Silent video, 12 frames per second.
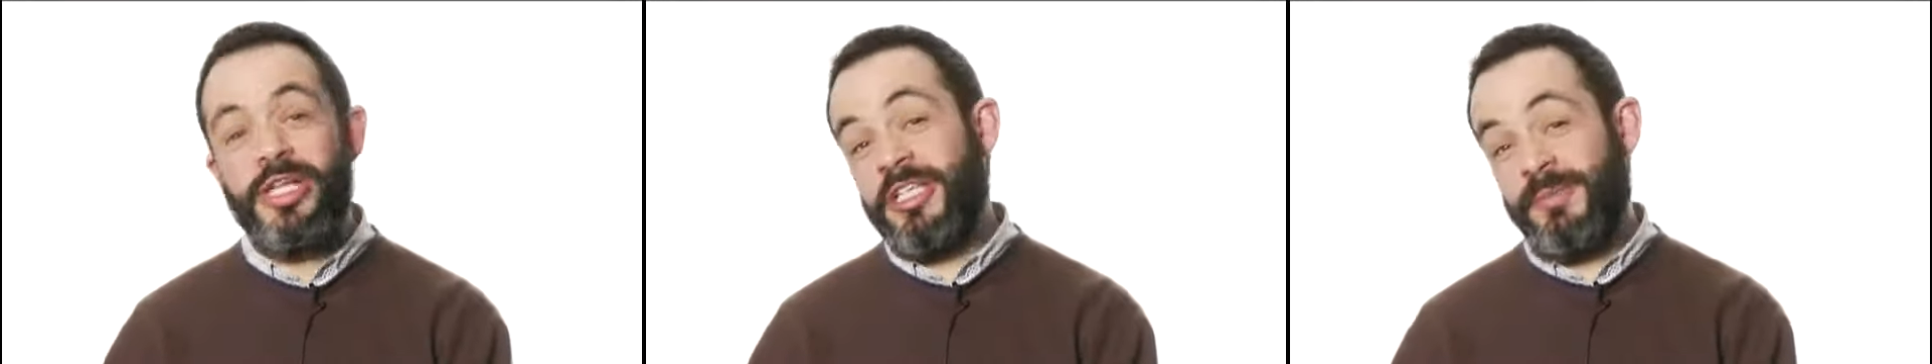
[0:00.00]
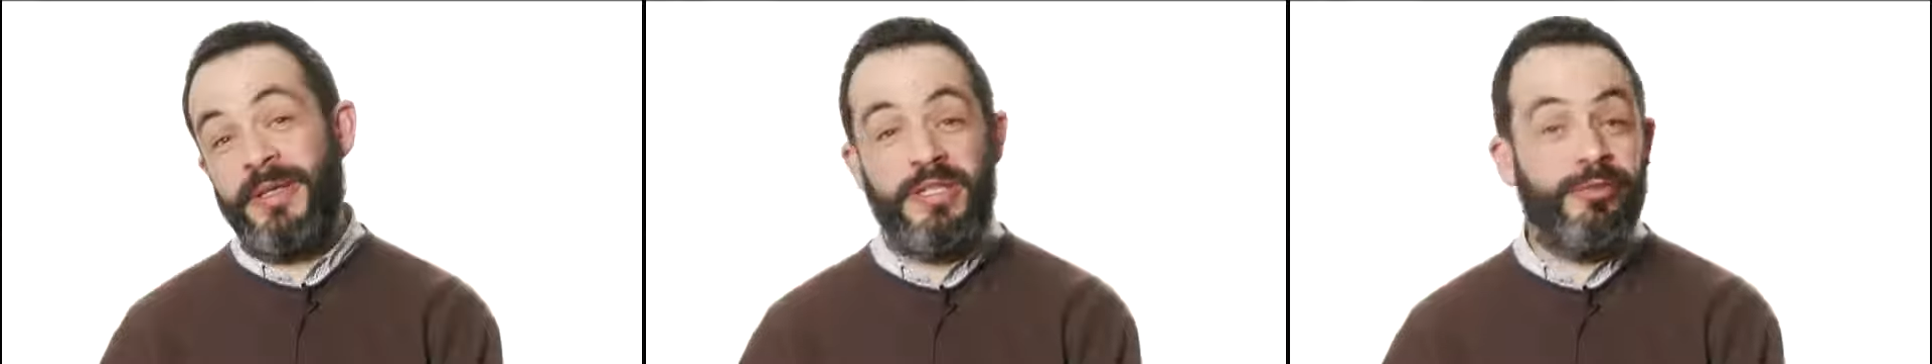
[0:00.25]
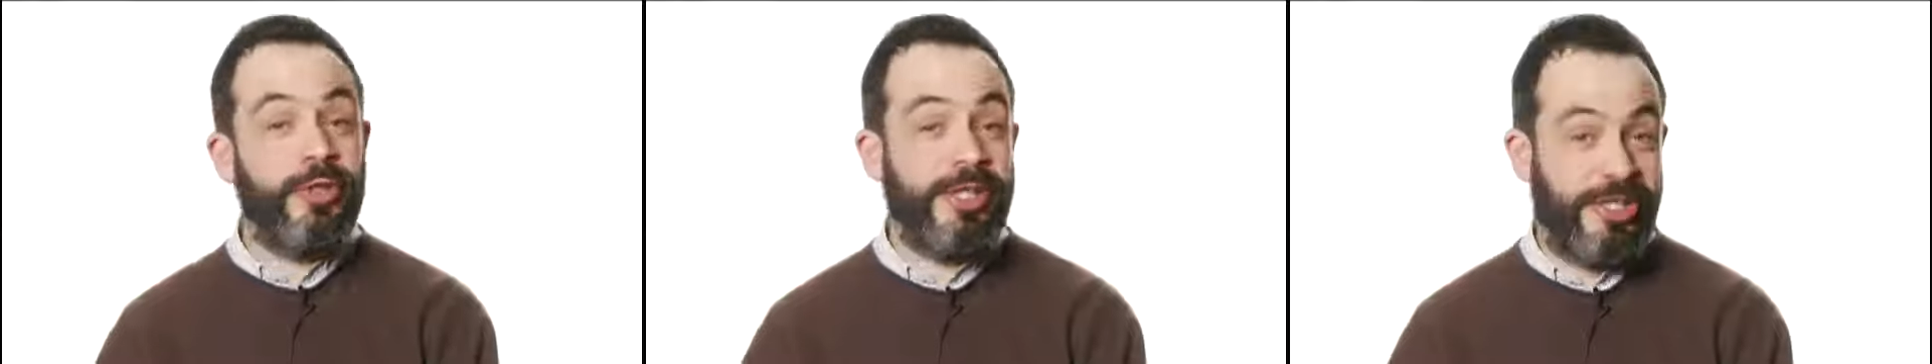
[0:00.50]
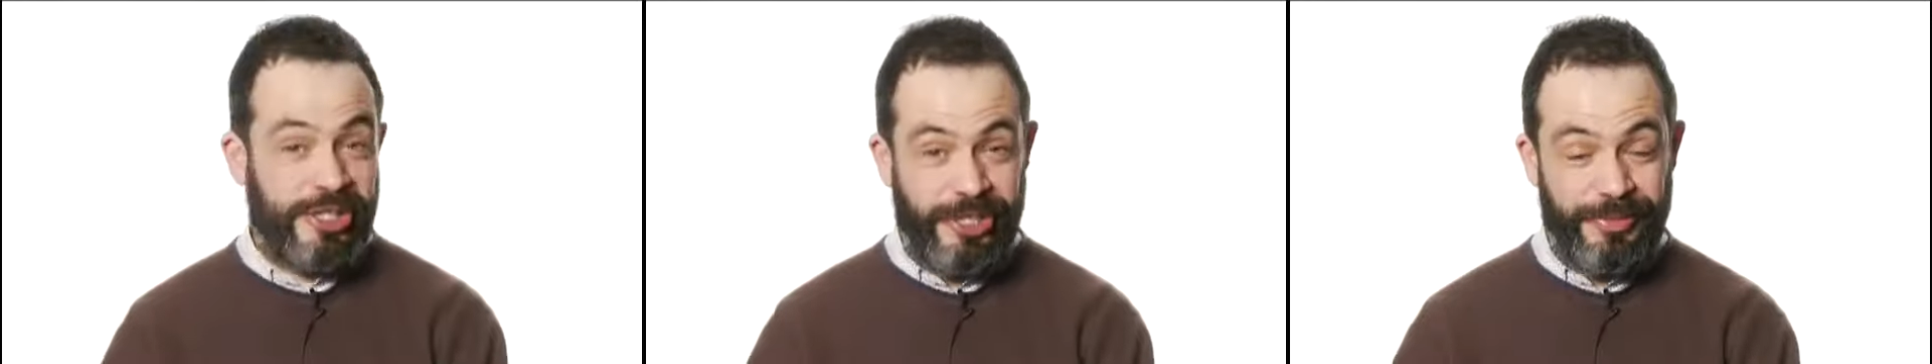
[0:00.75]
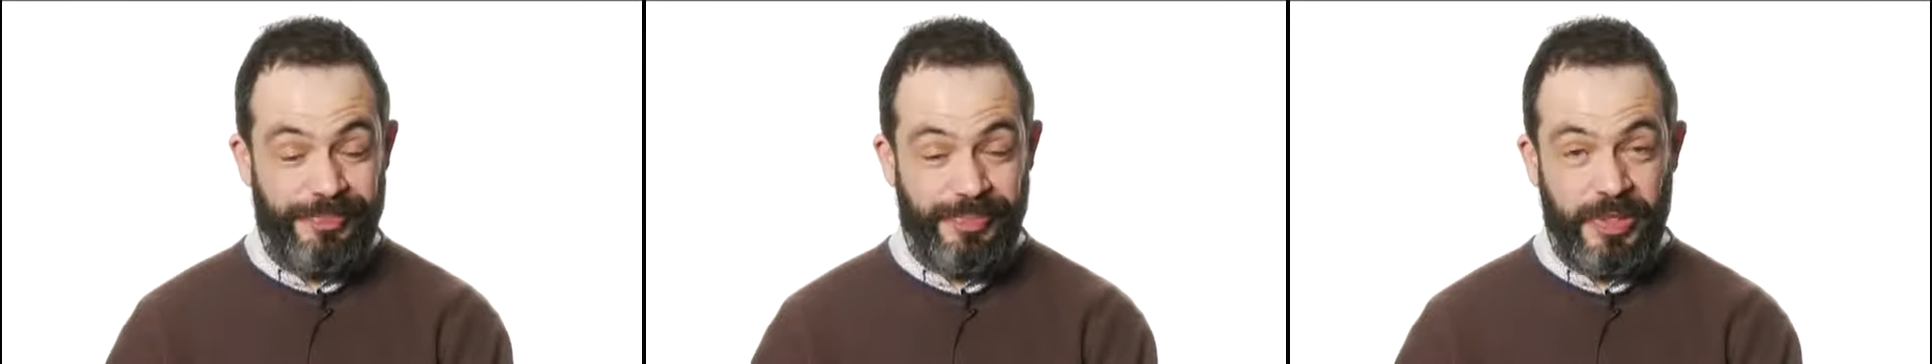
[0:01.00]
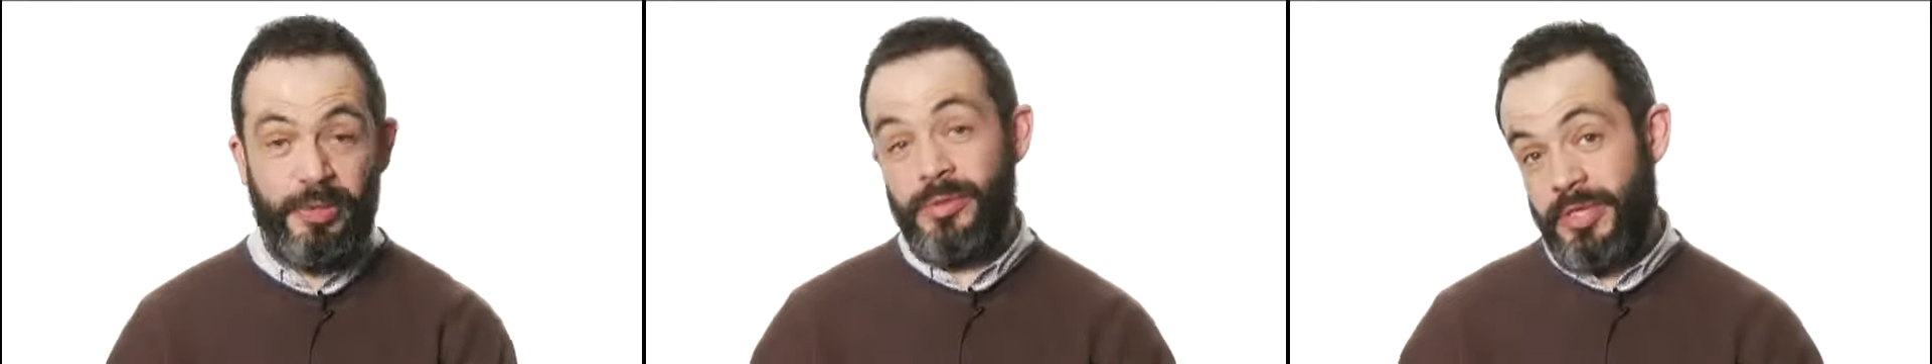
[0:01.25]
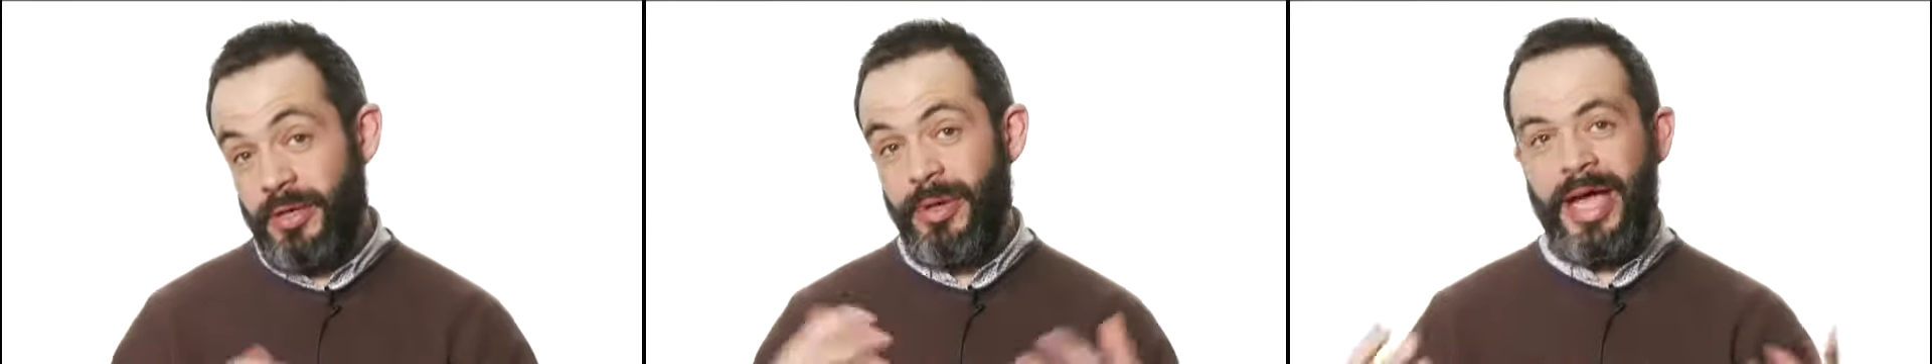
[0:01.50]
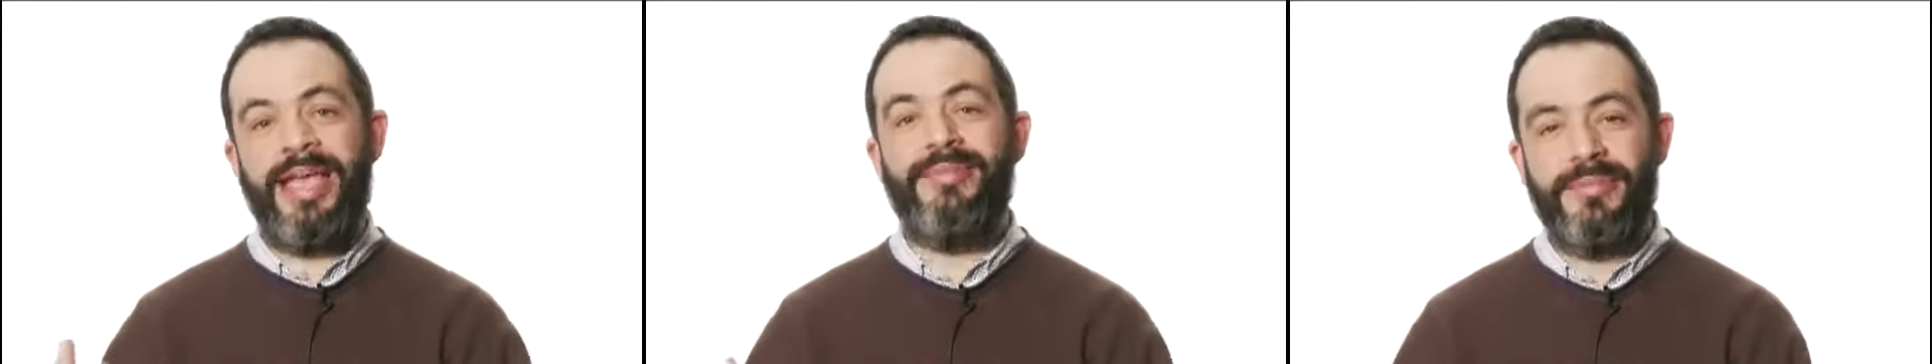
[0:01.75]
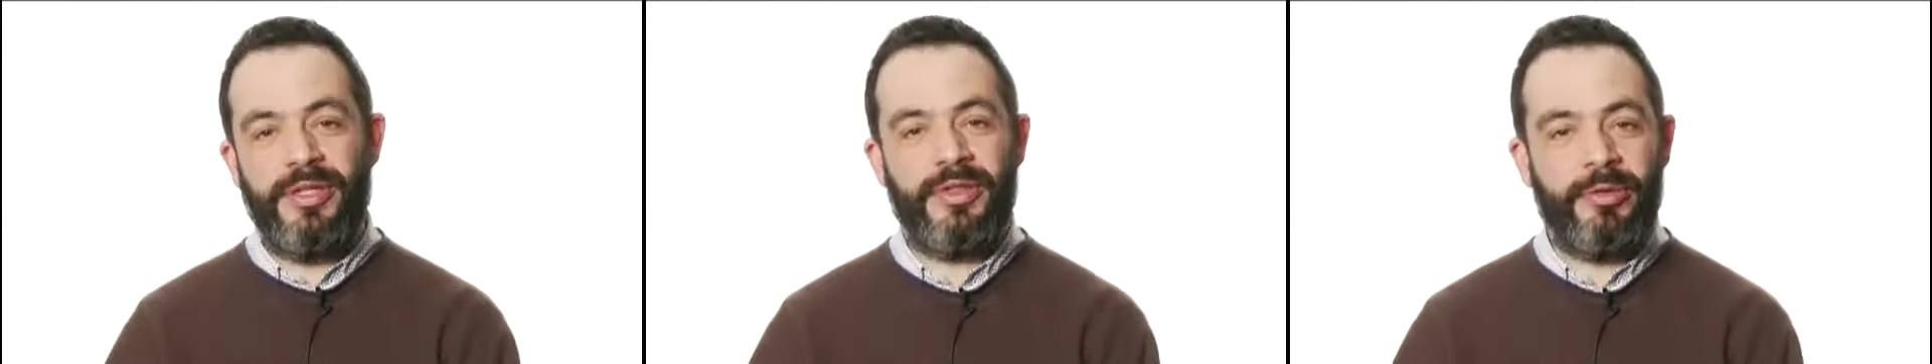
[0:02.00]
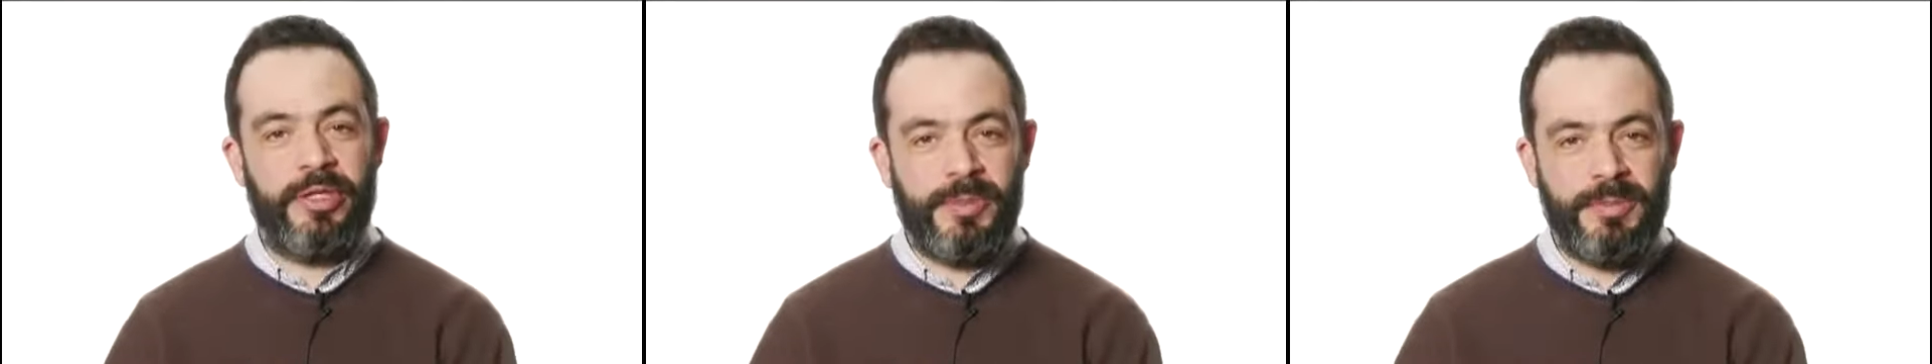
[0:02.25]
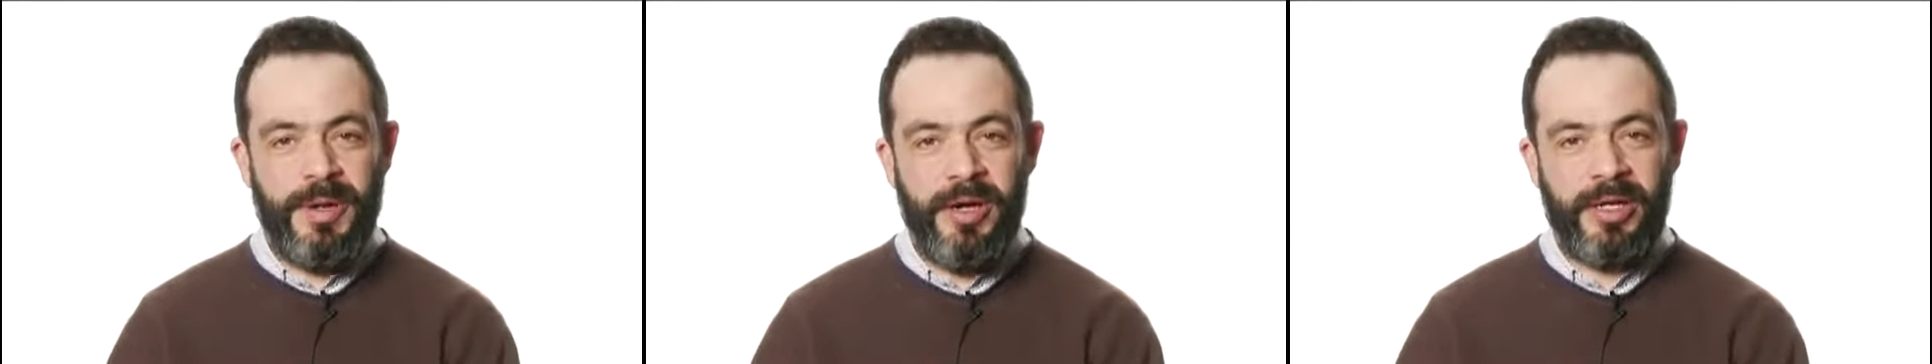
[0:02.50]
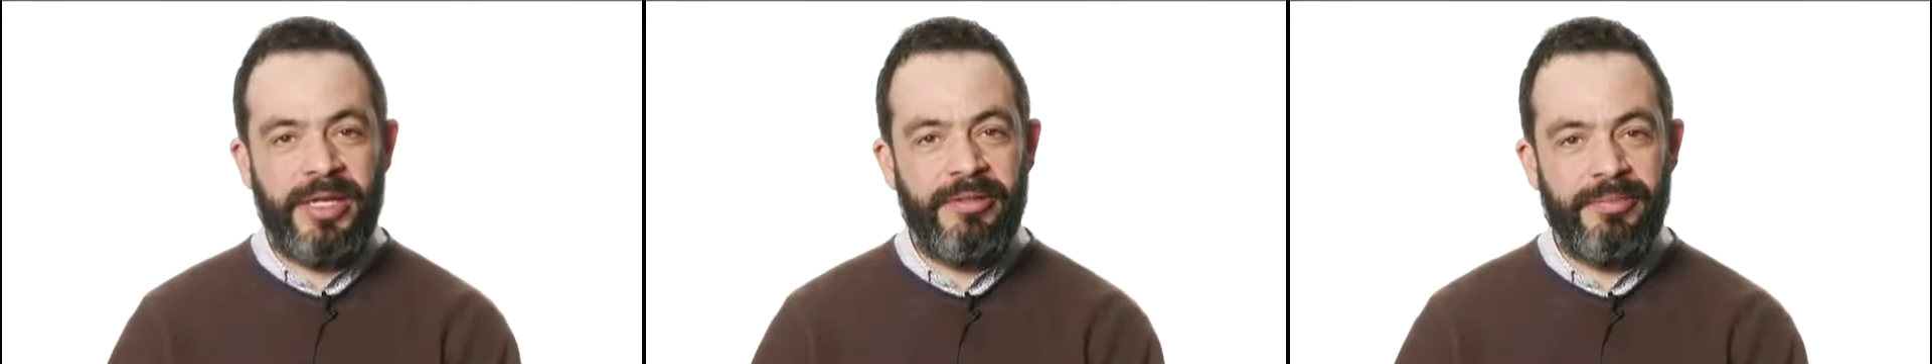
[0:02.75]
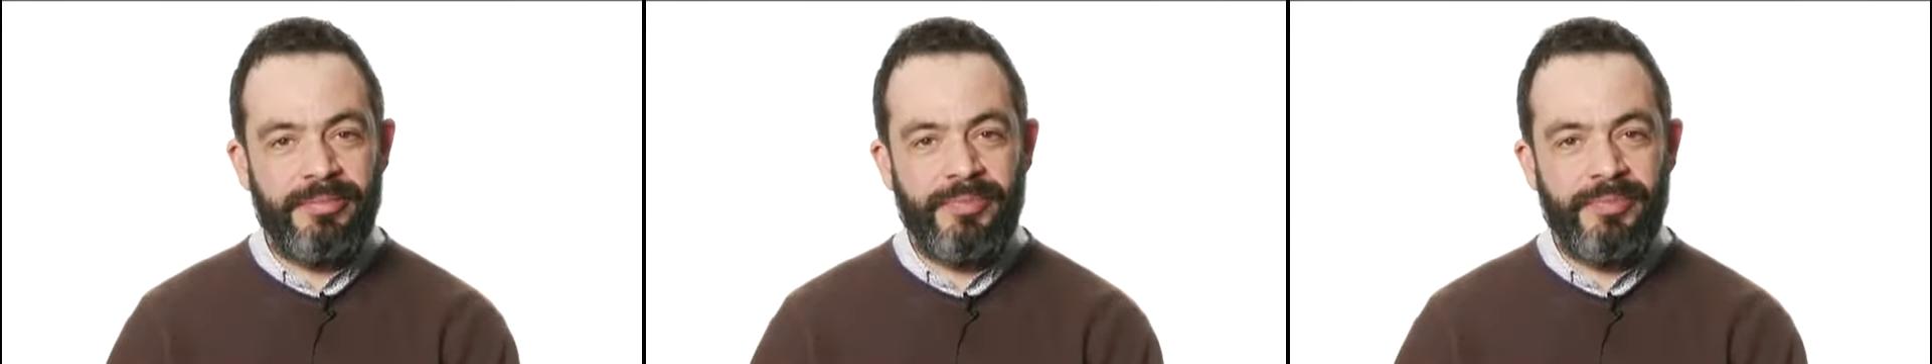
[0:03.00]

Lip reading: expensive reissue, sort of aimed at the Christmas market.